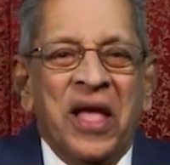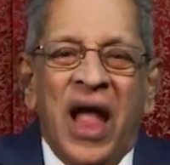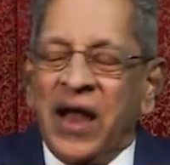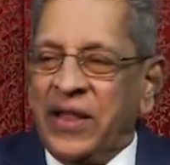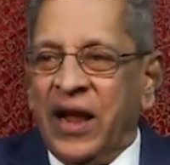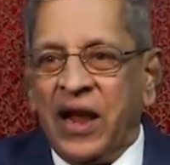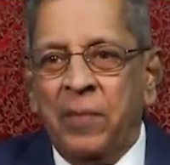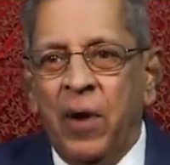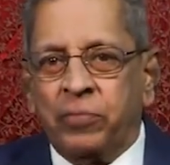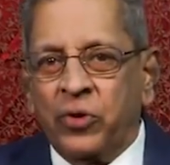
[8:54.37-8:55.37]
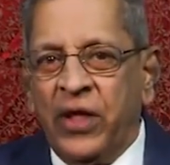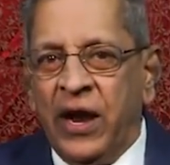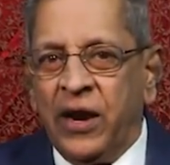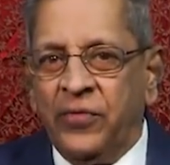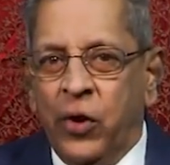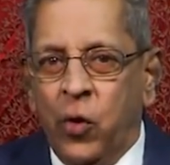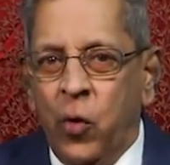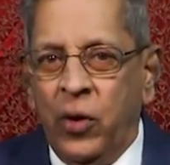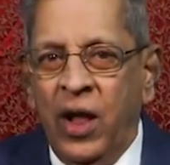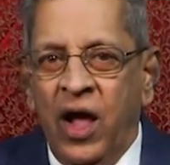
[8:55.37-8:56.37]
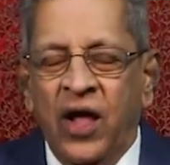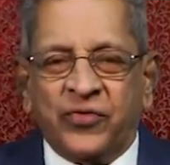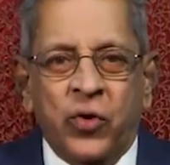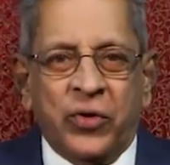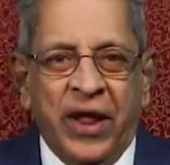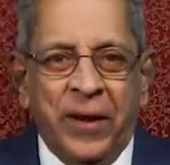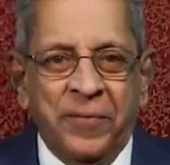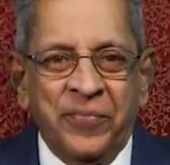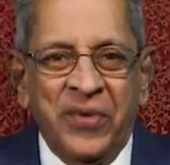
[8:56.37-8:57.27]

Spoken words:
And they come up to the end of the road, Hoskote,